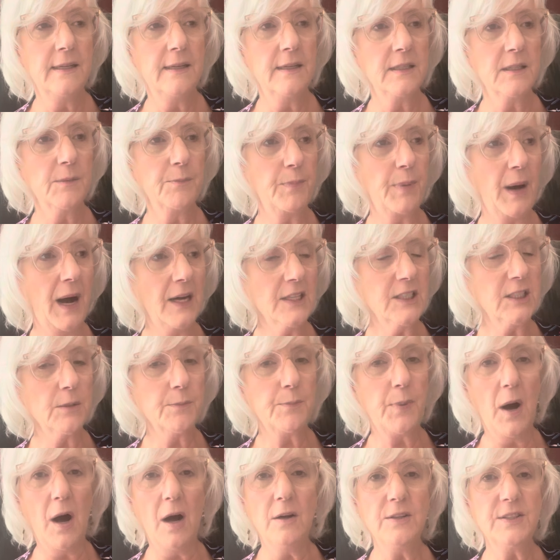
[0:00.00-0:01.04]
the Apostle
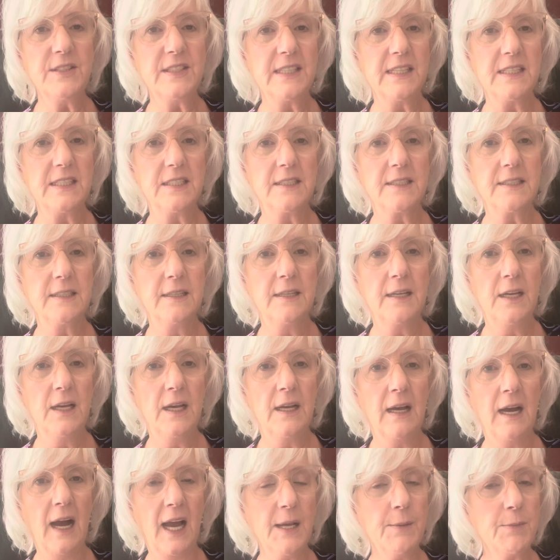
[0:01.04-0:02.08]
Paul says,
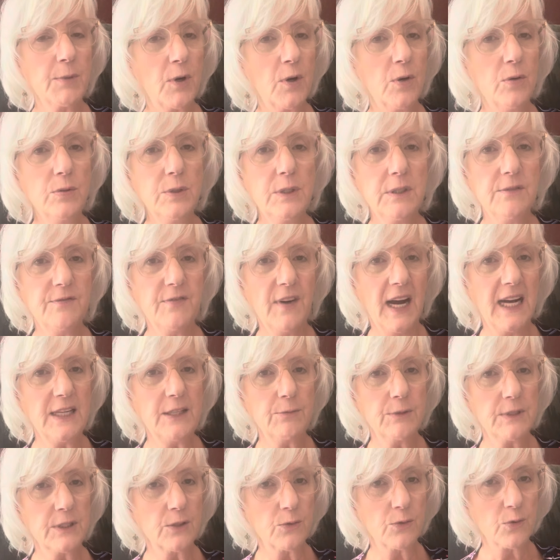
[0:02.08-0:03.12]
I am crucified
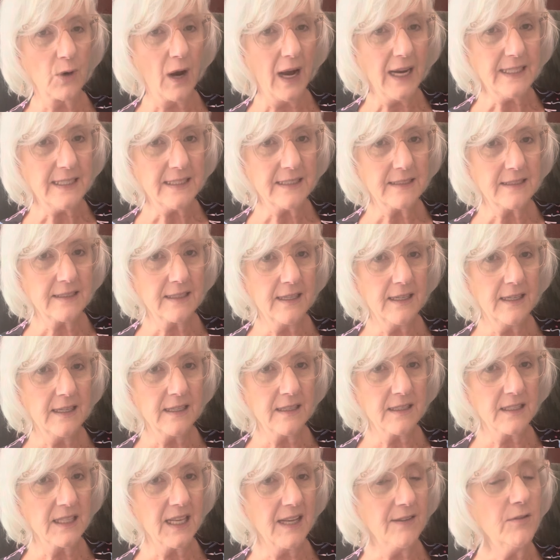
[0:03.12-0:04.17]
with Christ.
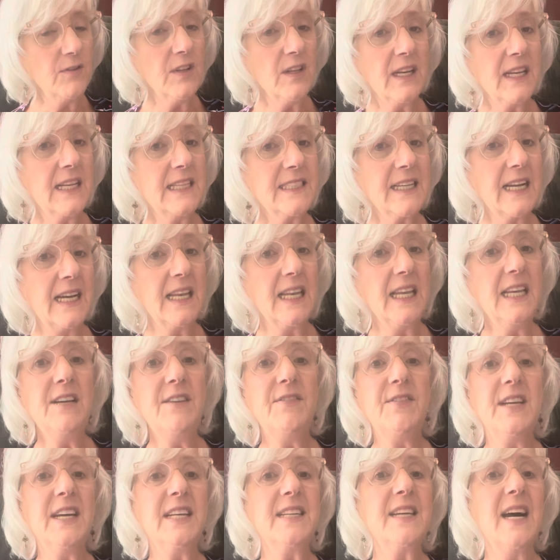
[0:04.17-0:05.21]
Nevertheless, I live,
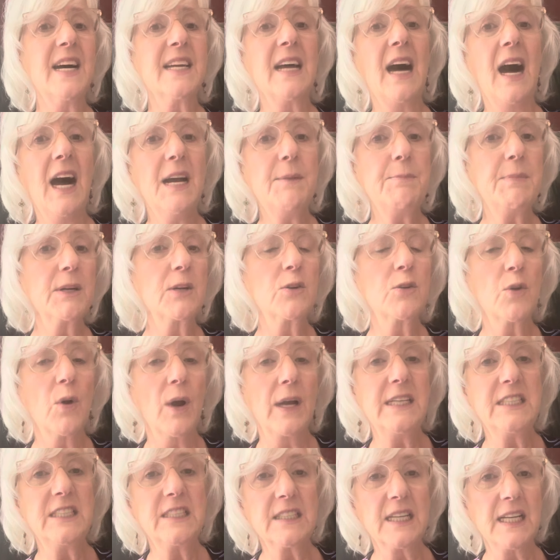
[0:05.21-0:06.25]
yet not I, but
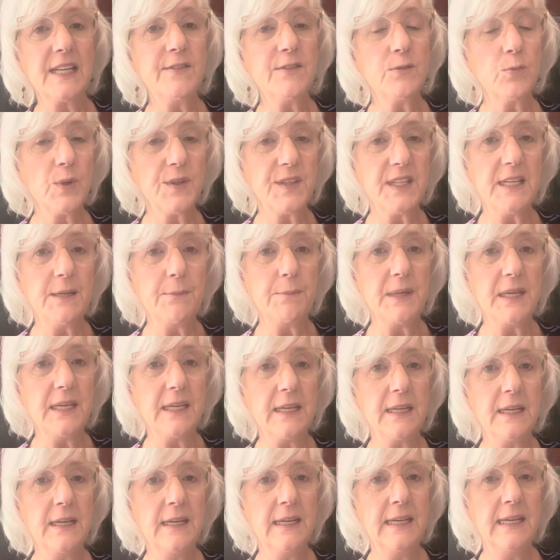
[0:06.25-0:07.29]
Christ lives within
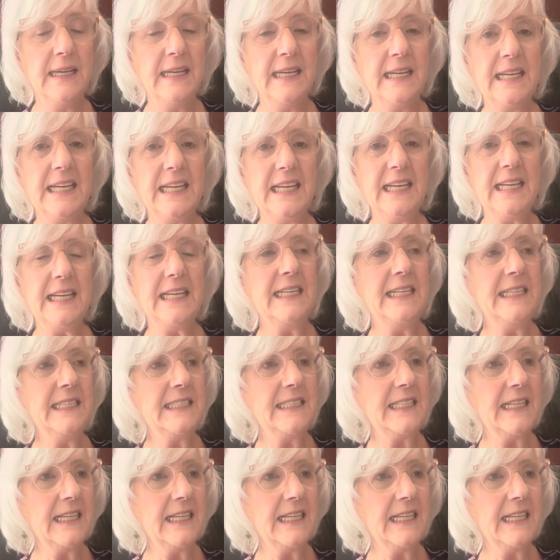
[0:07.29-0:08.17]
me. it, it is